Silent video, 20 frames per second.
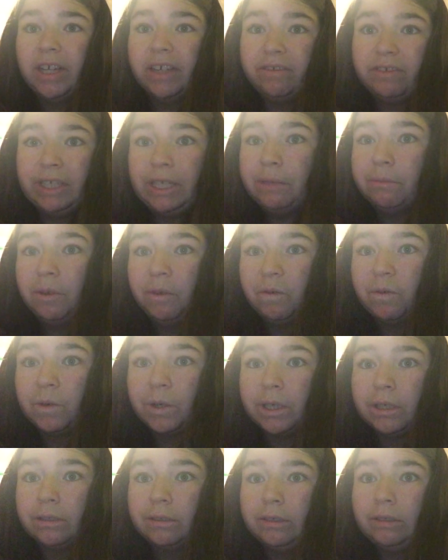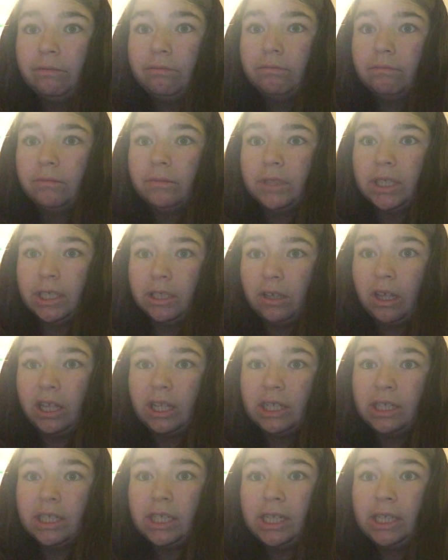I've seen it before. I
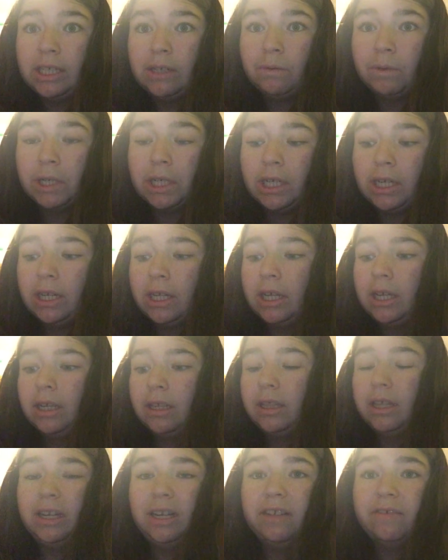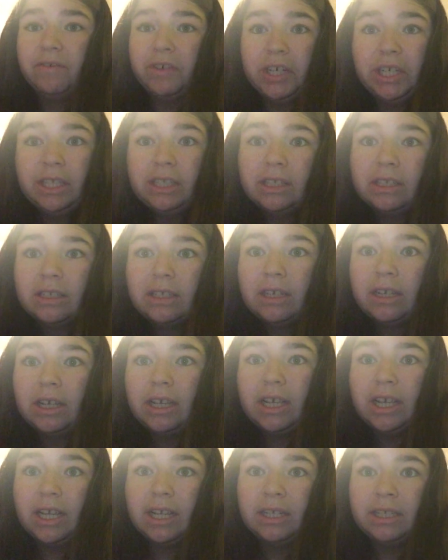saw it in season 1. The difference
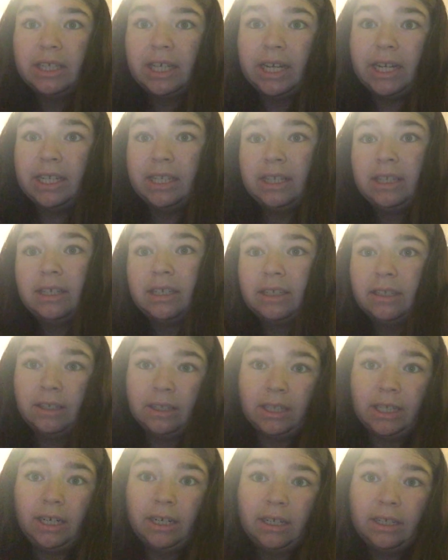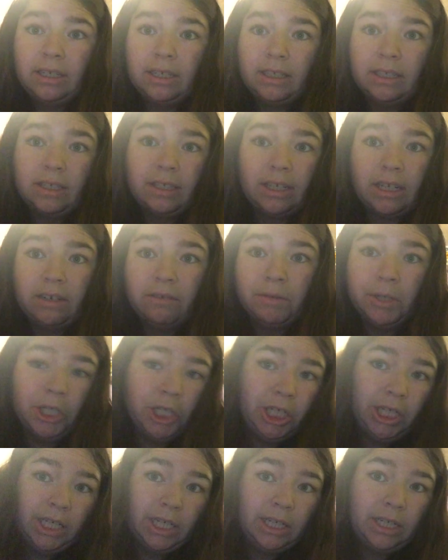is that it's Zelina instead of
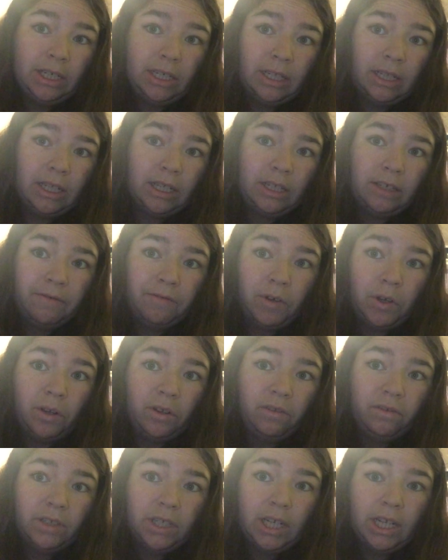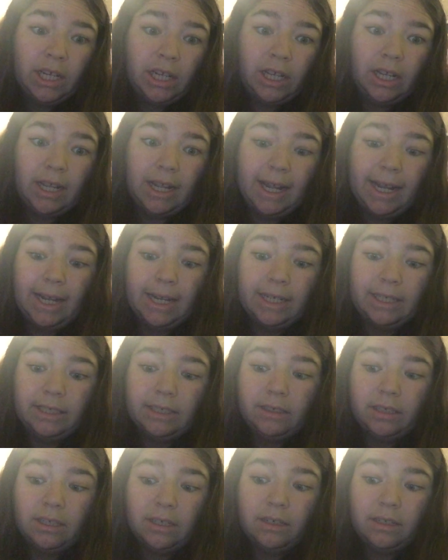Regina that's involved,
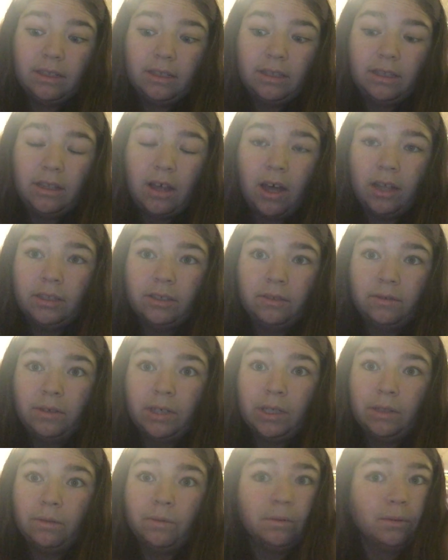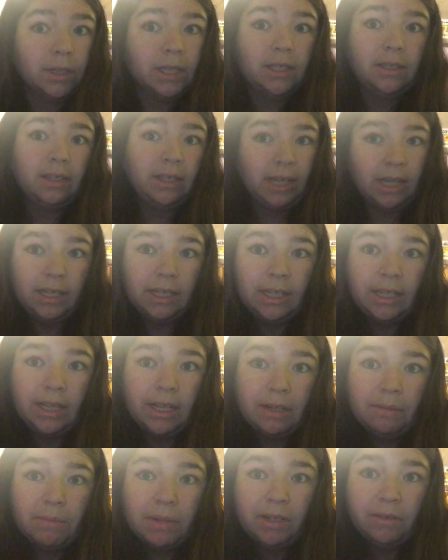and Hansel and Riddle weren't sent in
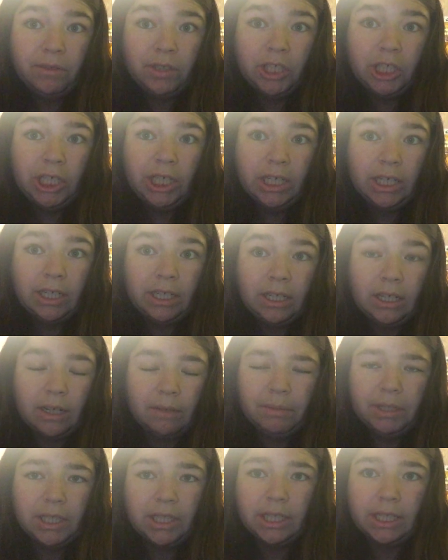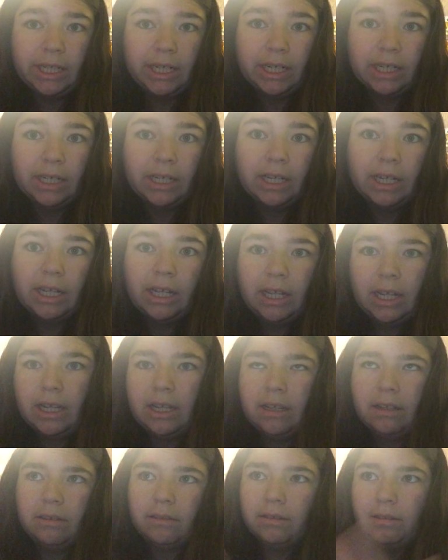there by Zelina.
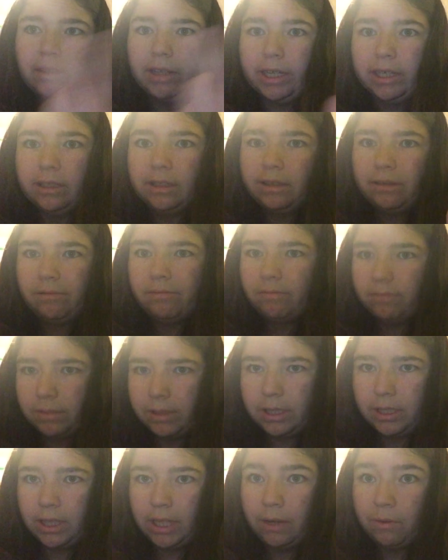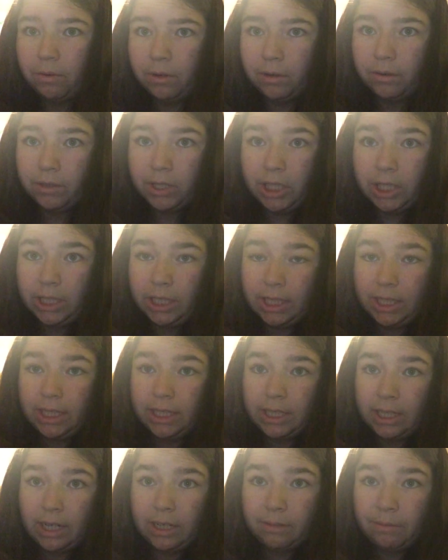Like, they were
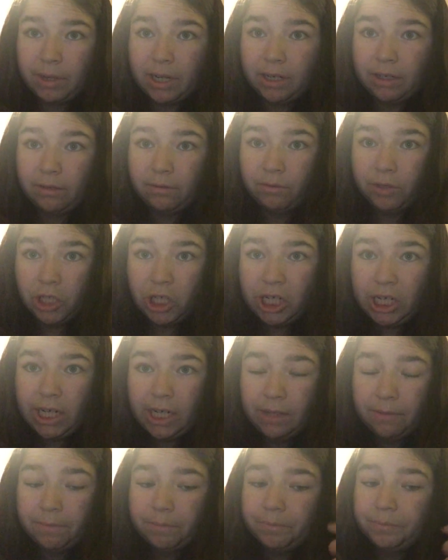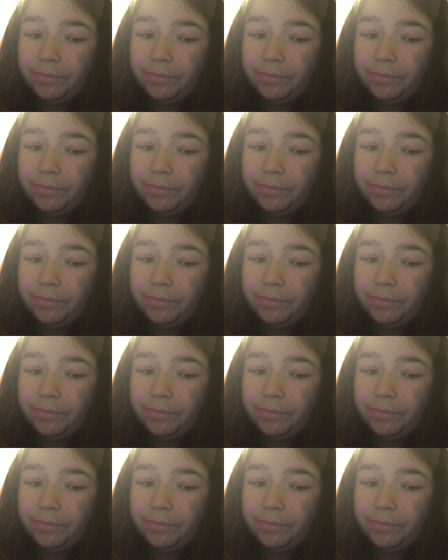originally sent by Regina.